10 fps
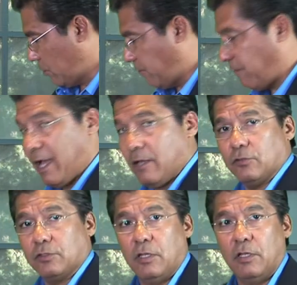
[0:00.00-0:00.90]

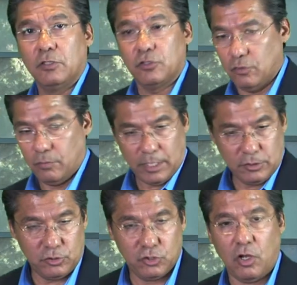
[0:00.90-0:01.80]
files. So
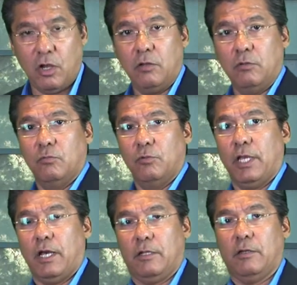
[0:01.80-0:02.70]
as you saw, we
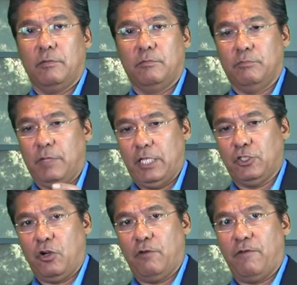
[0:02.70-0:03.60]
got a
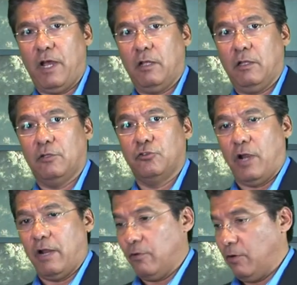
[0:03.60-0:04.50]
HR file on a
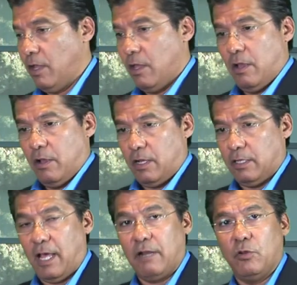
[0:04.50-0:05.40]
driver. A
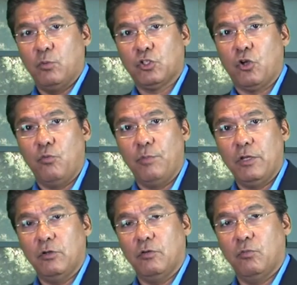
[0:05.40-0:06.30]
lot of it was
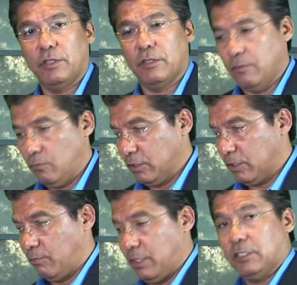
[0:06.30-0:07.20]
commingled to what
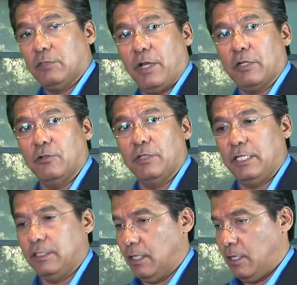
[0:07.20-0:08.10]
the bit inspector
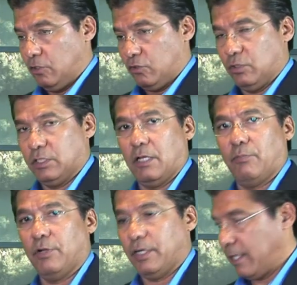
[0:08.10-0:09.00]
needs. So we
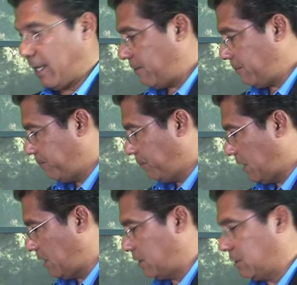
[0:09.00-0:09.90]
separated it out,
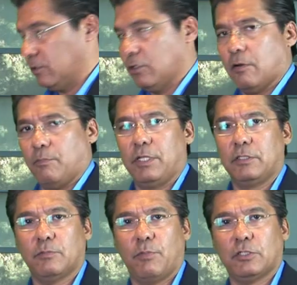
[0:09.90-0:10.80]
and this is our bit
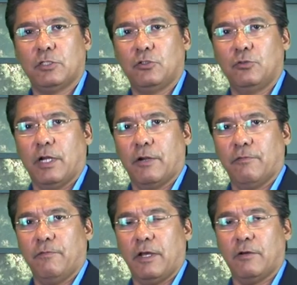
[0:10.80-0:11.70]
inspection new
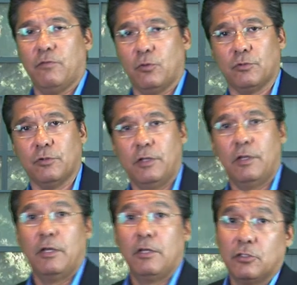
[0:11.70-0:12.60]
hiring file folder.
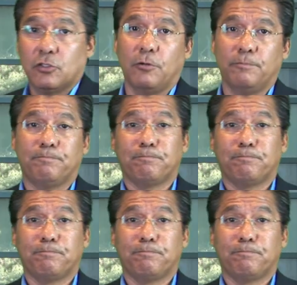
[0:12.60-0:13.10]
So